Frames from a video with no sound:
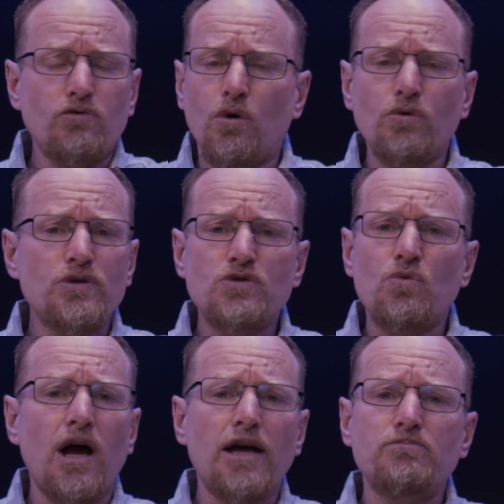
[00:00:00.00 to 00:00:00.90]
the only reason
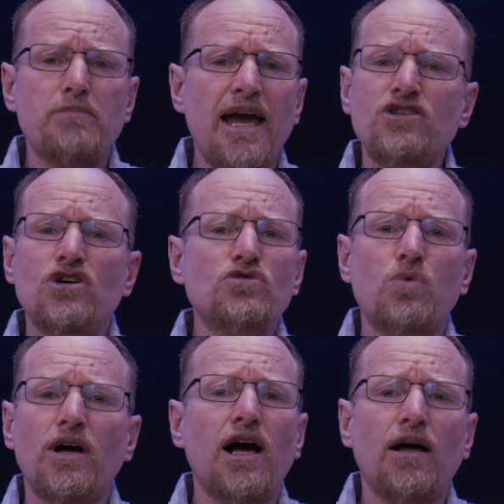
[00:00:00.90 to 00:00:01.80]
why man does
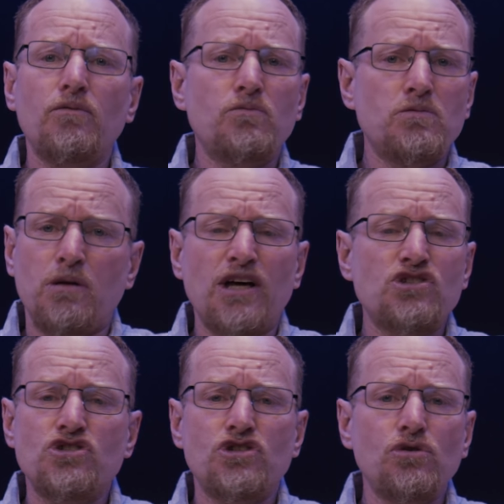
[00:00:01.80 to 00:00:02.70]
what God
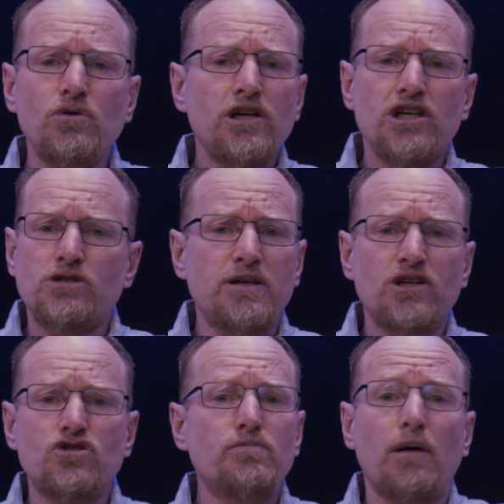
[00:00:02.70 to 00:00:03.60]
blesses you is
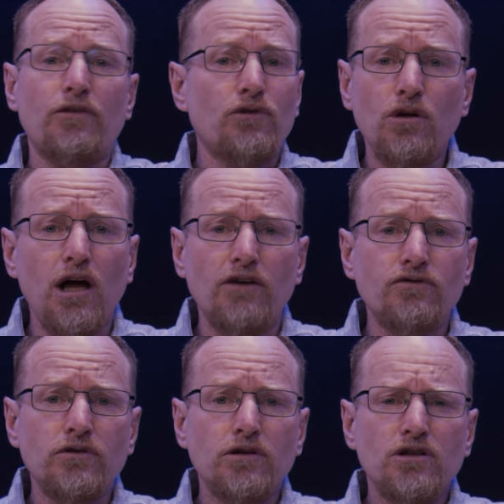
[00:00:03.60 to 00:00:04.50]
because you bought their
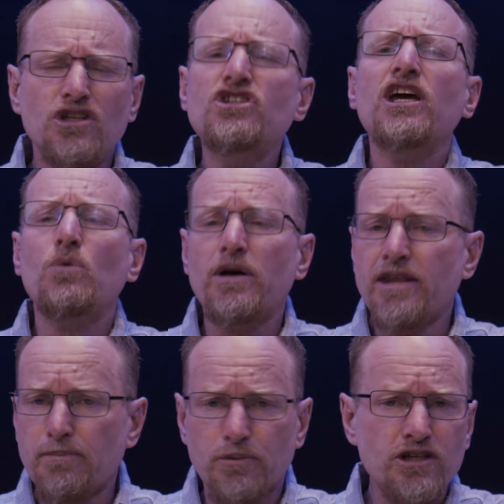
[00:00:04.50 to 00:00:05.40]
love. You take away
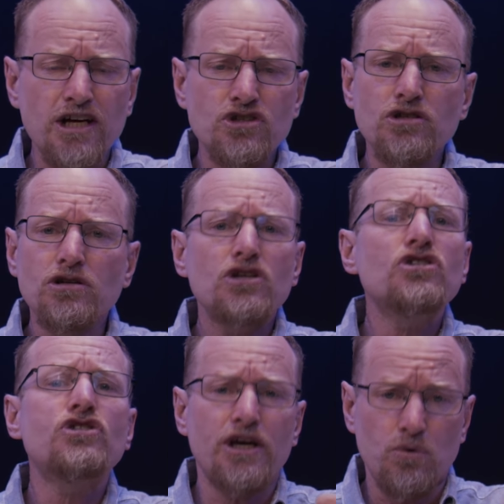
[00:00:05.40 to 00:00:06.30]
that protection,
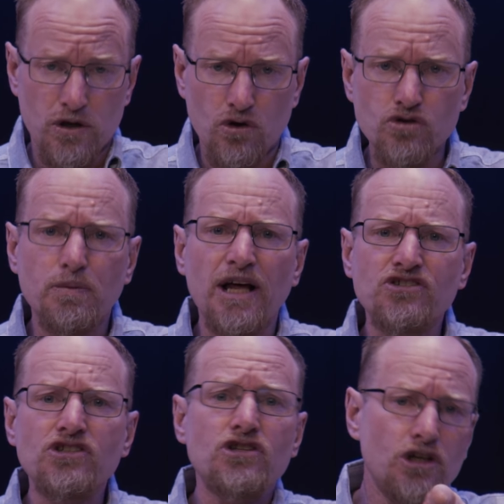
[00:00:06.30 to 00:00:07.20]
you take away those
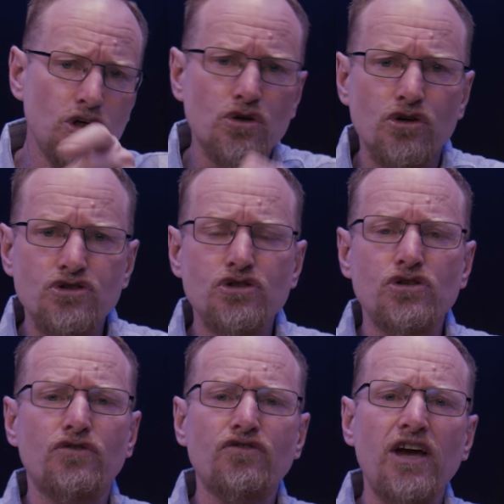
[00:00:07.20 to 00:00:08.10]
blessings, he'll curse you
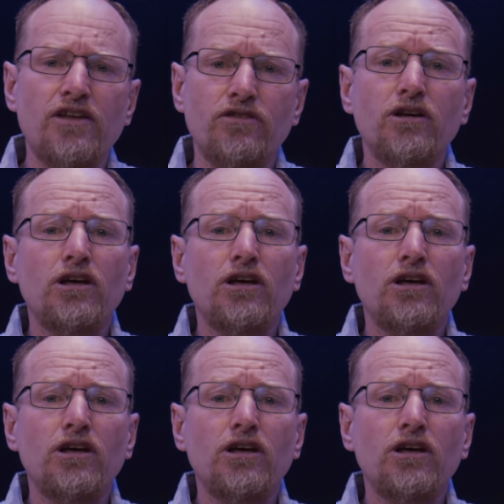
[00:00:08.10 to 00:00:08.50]
to your faith